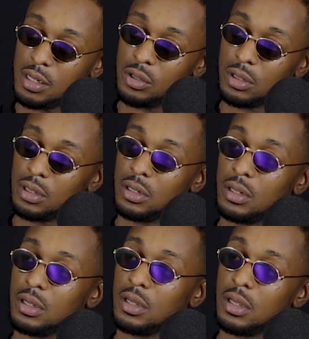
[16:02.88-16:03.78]
Leon,
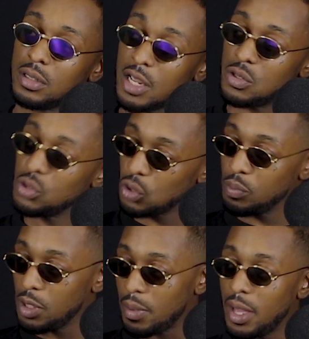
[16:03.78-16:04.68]
that's who showed
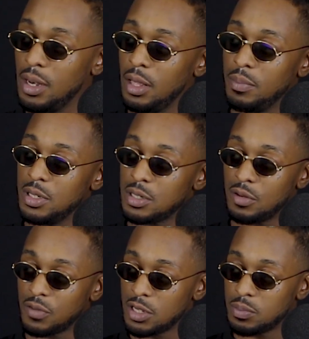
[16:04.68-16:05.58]
me about LA Beats in
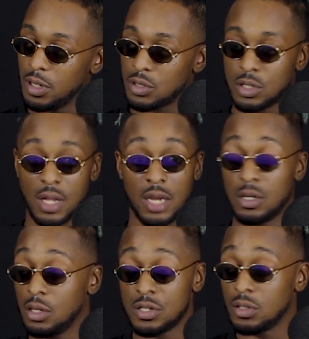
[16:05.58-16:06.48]
the first place, because I
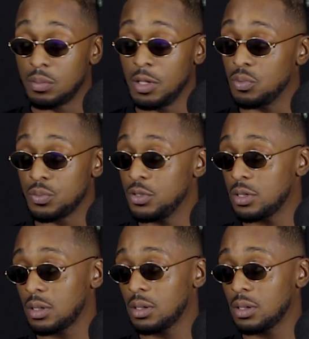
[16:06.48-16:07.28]
didn't listen to people's music.